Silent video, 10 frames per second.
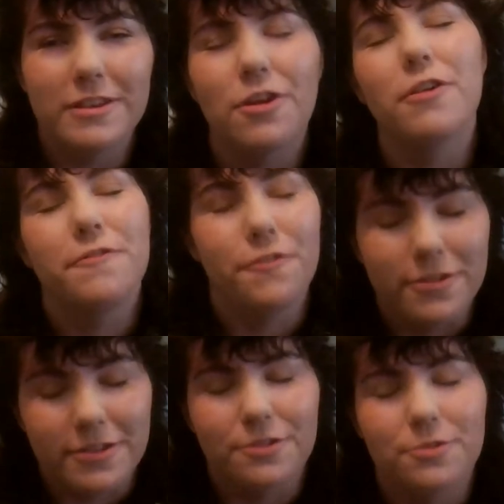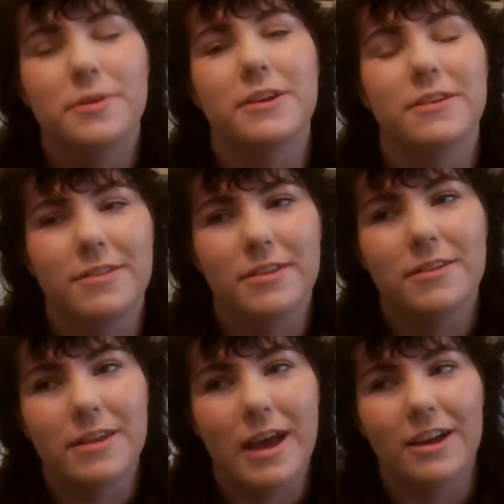It's not the first single because
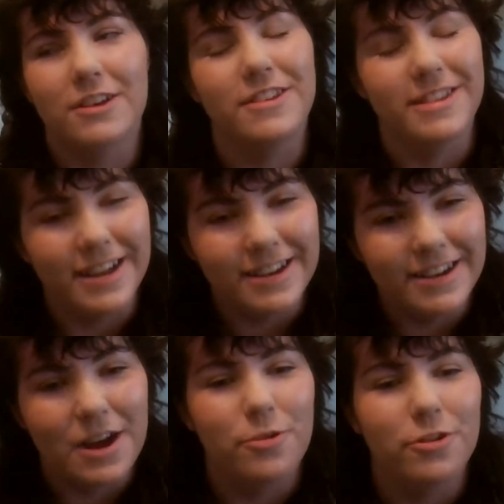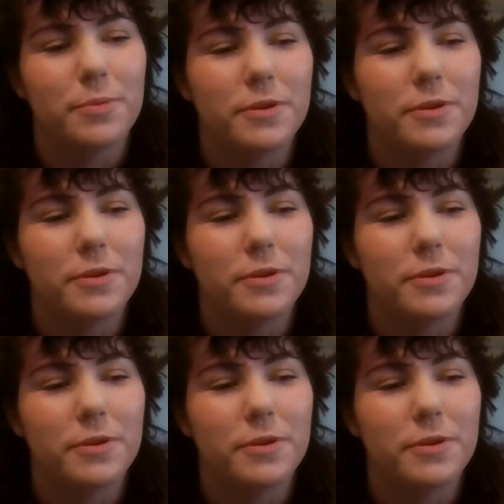She's in London Now was,